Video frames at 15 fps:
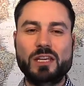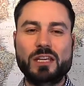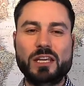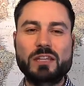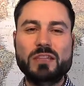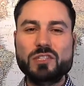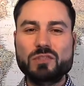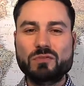
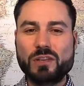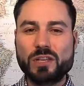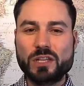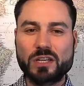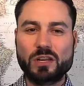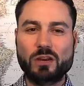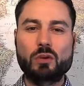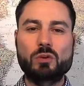In this
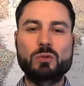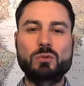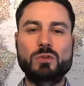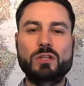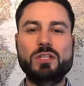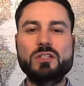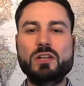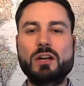video, we're
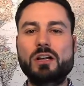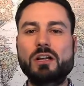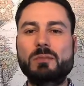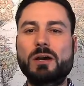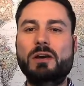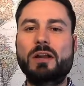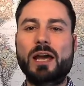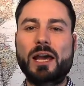going to talk
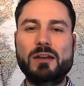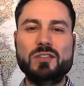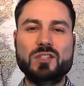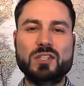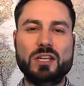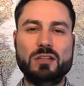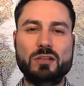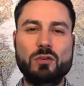about how to
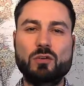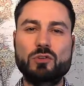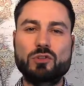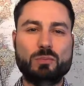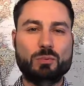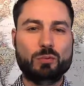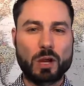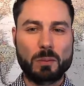set goals
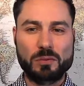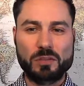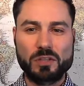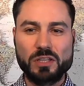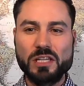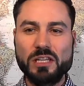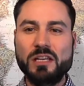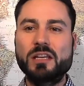
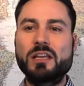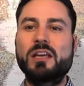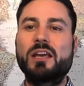properly